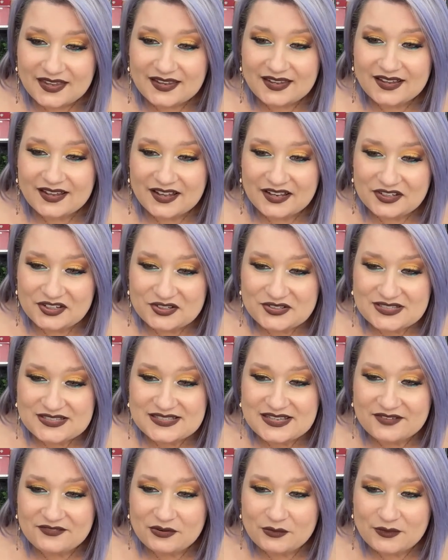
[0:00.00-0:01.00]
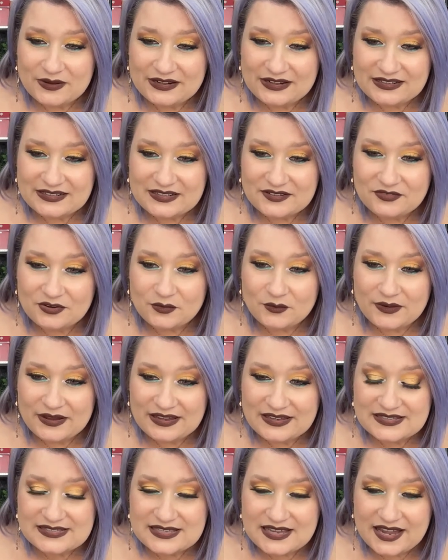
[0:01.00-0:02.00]
God uses everyone in different
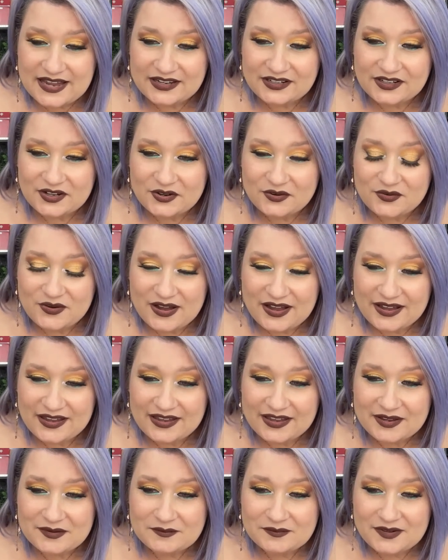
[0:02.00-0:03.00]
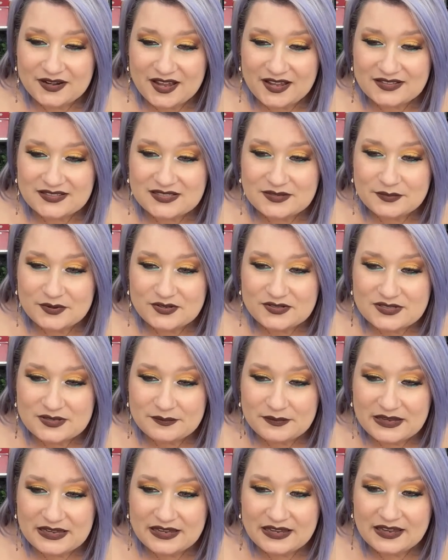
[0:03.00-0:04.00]
ways. I know I am not supposed to
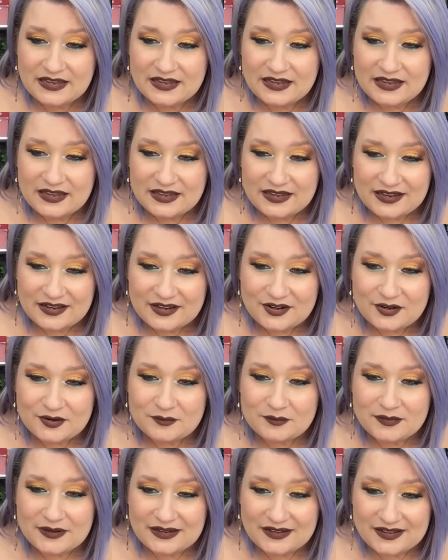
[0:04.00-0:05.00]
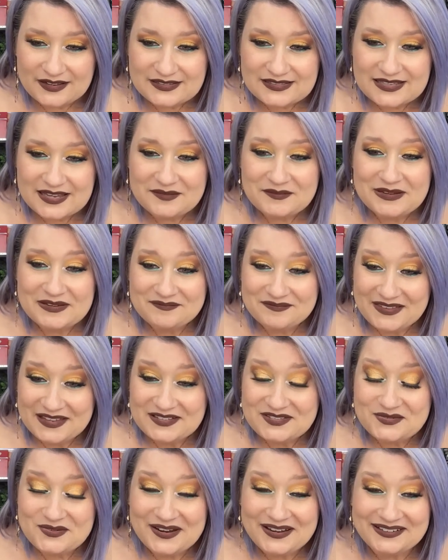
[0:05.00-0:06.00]
be here, but God save me.
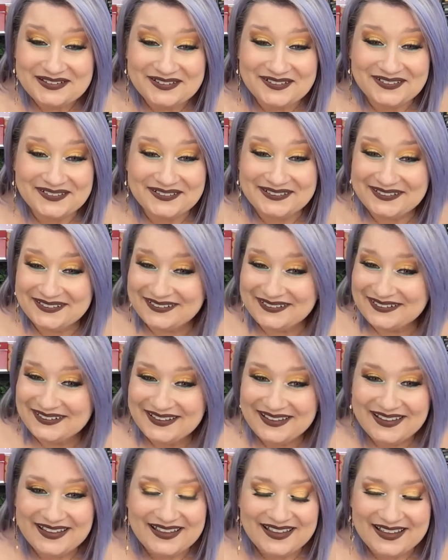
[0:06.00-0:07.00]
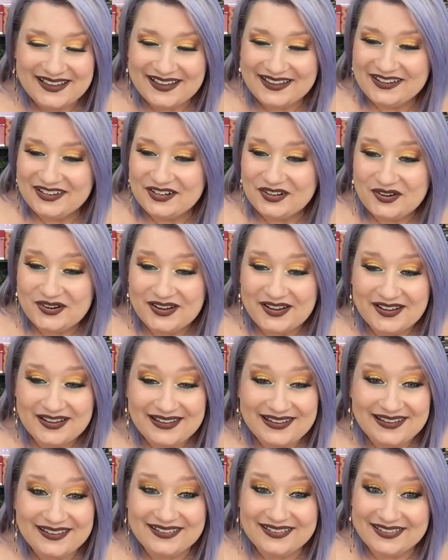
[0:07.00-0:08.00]
That's right, Tanya. You know,
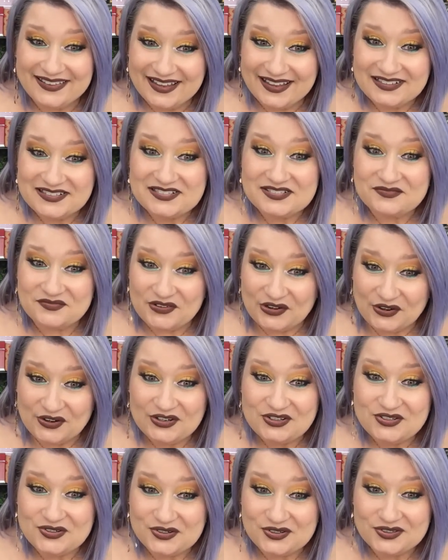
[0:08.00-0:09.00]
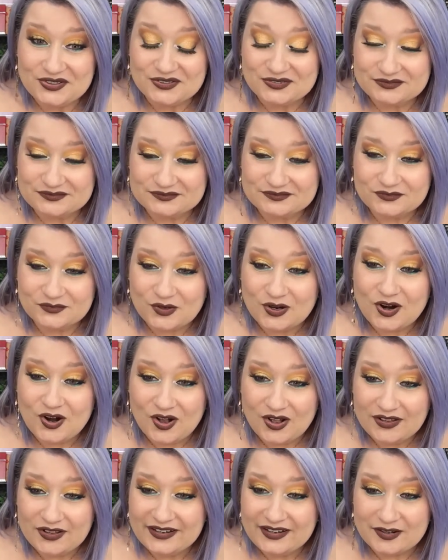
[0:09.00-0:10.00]
that's very true. We're
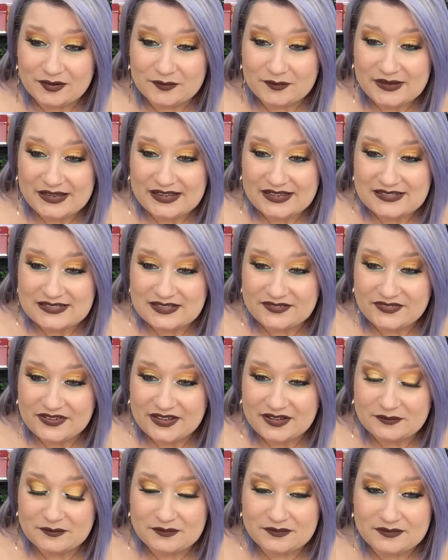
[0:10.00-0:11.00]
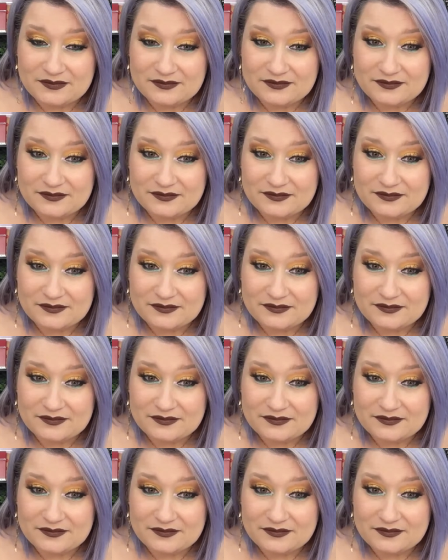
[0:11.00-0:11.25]
all here because of Him.